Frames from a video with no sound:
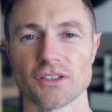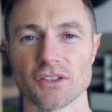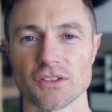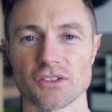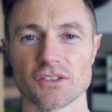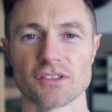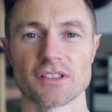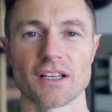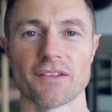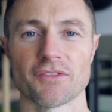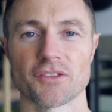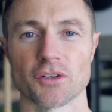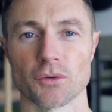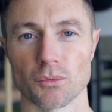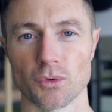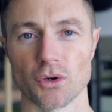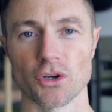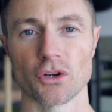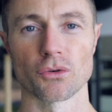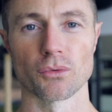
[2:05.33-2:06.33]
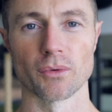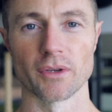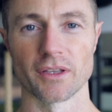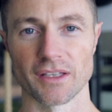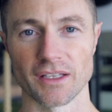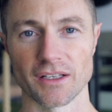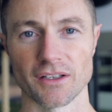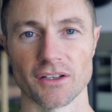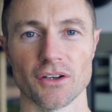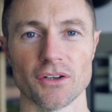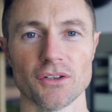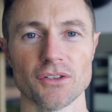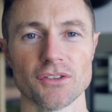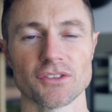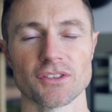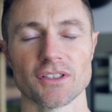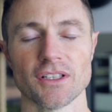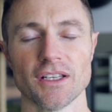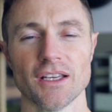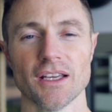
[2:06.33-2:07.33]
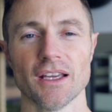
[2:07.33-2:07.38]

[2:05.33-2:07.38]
you just have to work within those